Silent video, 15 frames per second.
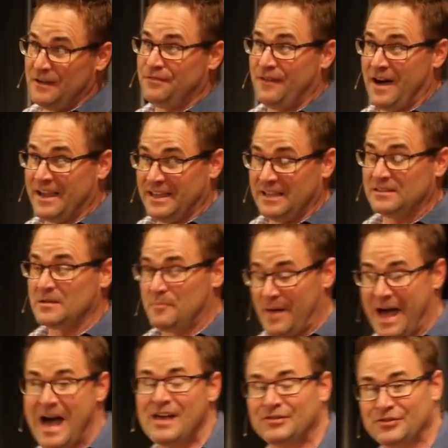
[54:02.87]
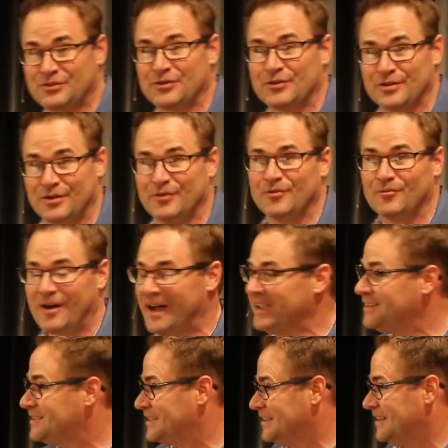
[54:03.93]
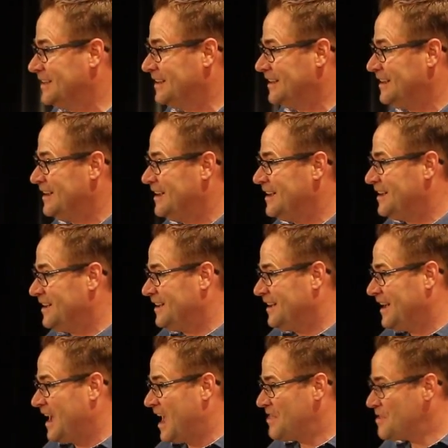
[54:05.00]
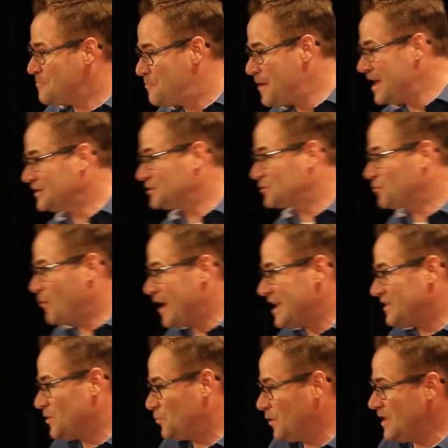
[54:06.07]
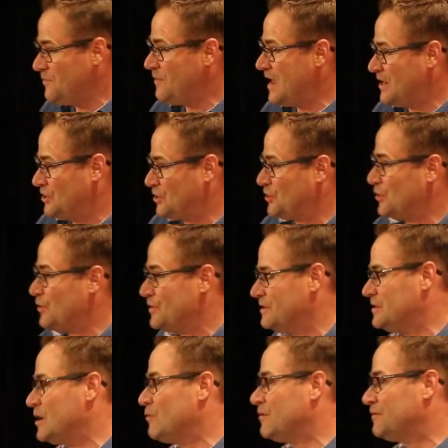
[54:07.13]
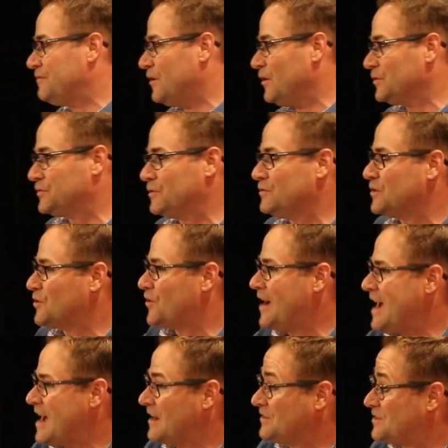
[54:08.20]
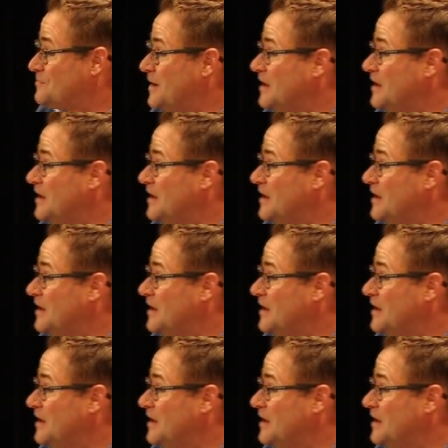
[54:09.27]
if I get to pastor you, right? And the best way that we make sure that no one falls through the cracks, the